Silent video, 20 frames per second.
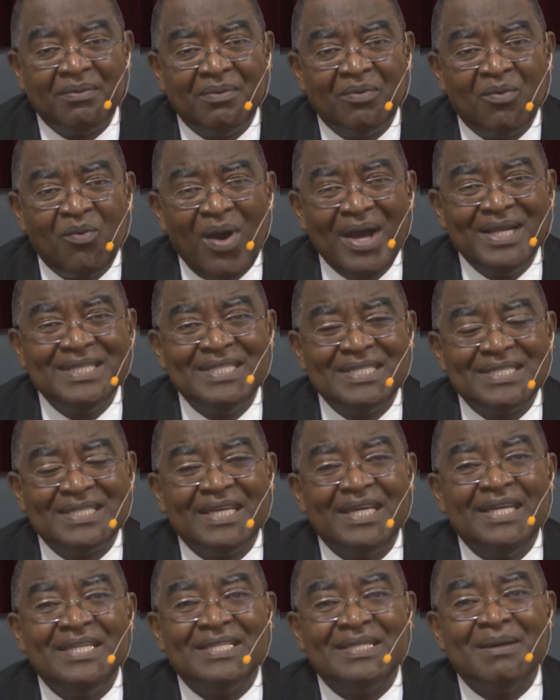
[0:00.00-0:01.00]

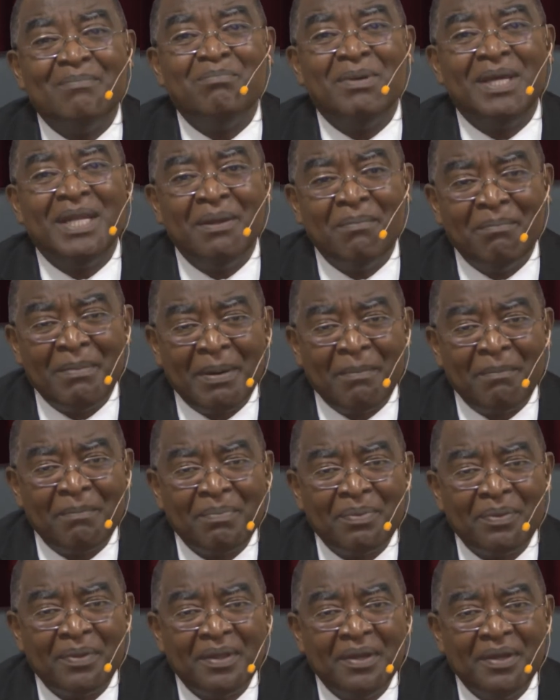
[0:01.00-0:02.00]
Once is the minimum.
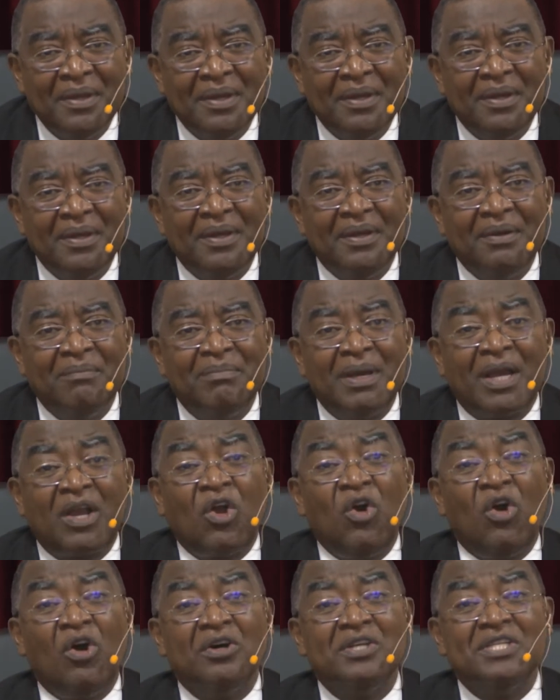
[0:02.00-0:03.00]

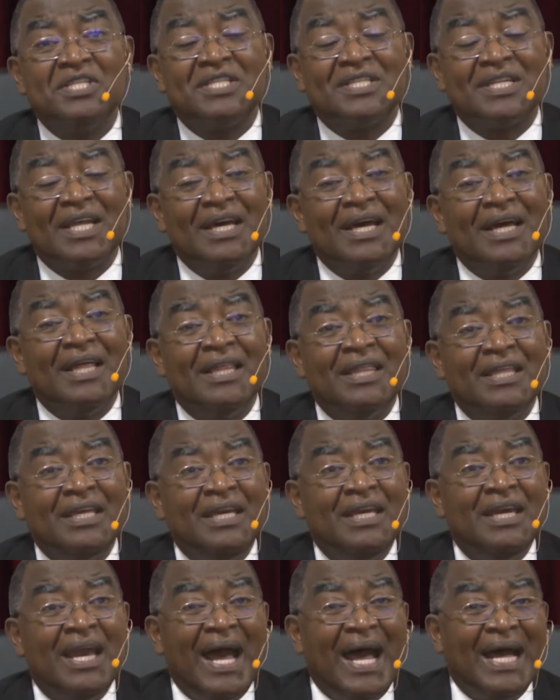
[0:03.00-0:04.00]
Because
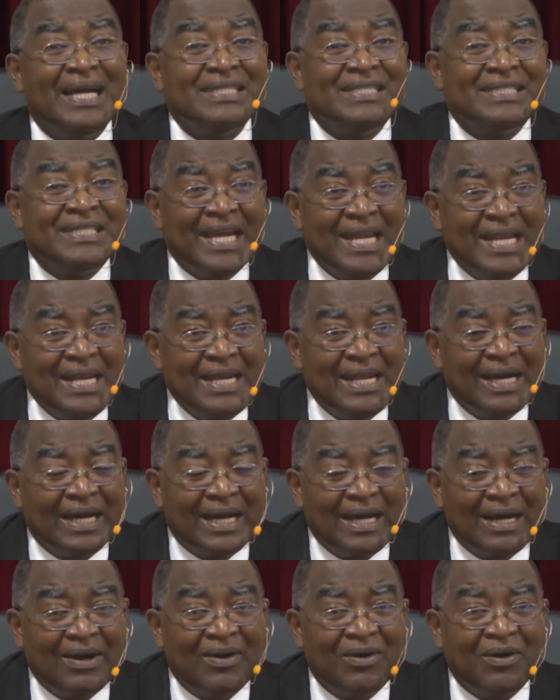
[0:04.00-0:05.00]
the
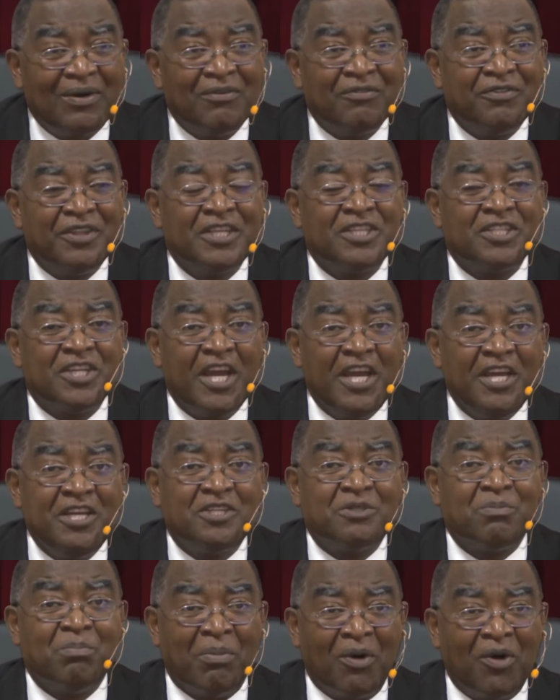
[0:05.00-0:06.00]
agenda of the
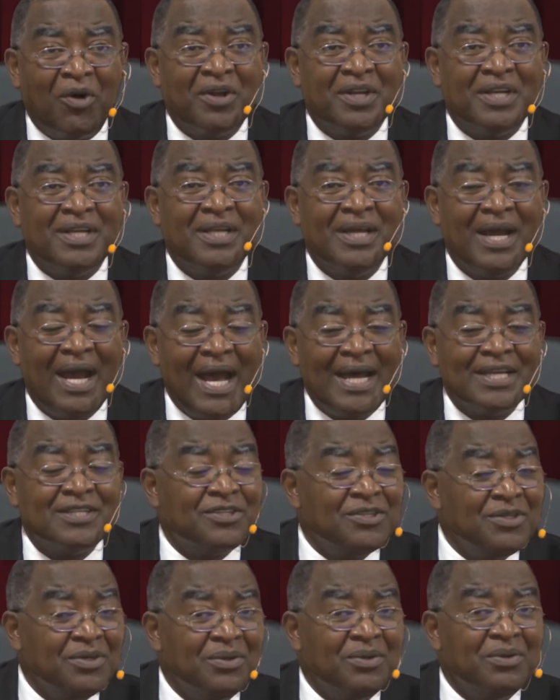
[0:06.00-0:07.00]
church board,
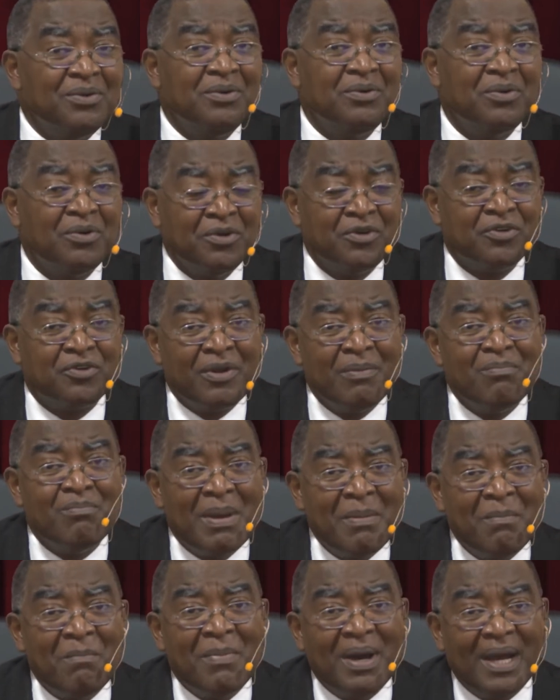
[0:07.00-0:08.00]
as you would
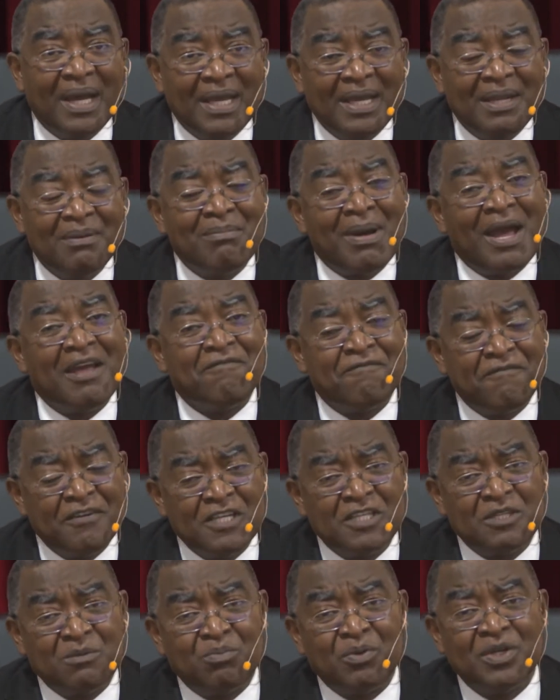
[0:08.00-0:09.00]
remember in my
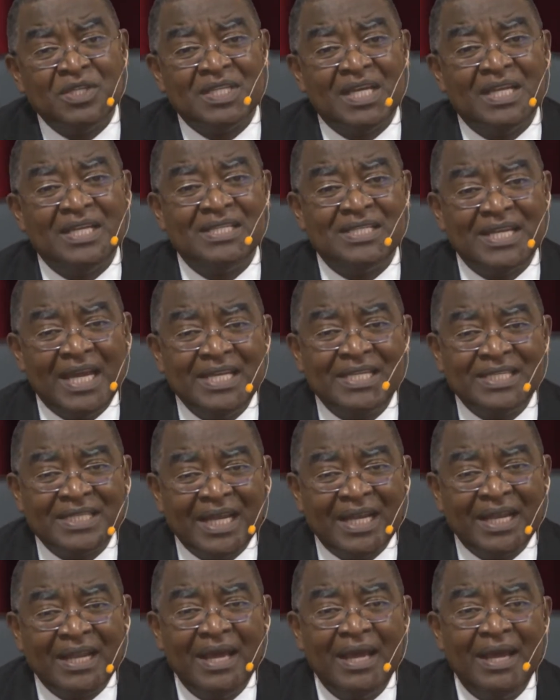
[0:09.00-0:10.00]
first
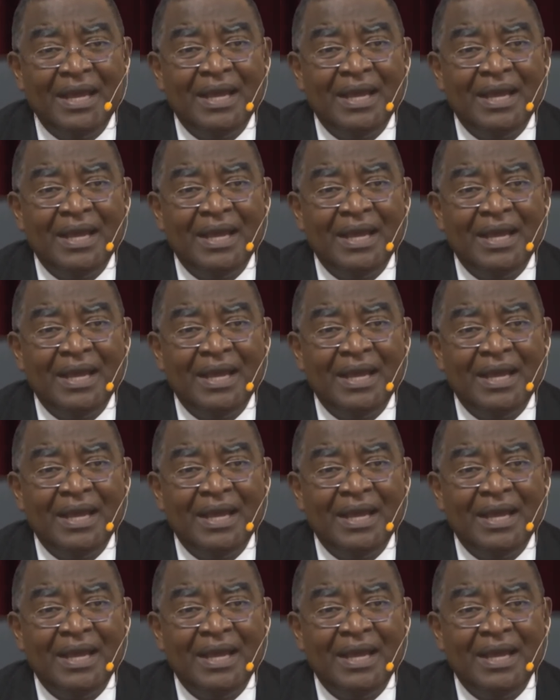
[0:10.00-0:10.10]
presentation,